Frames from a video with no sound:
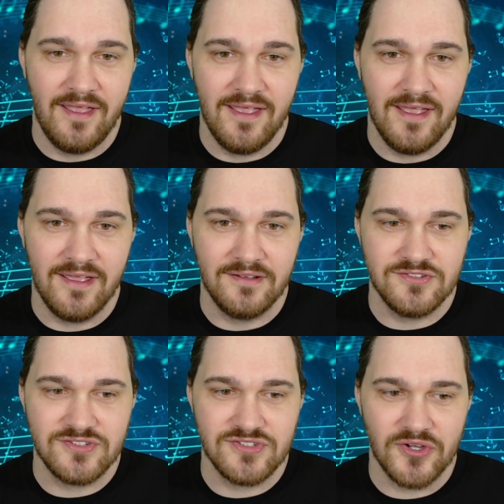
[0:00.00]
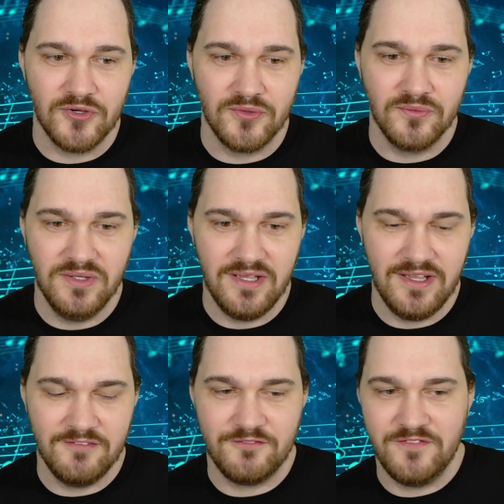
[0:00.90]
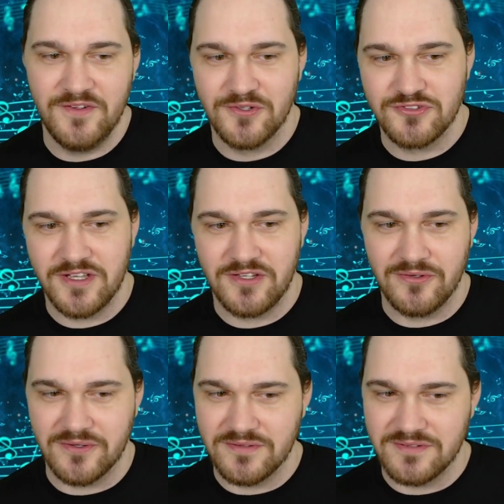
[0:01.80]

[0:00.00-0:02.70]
And so it feels like you're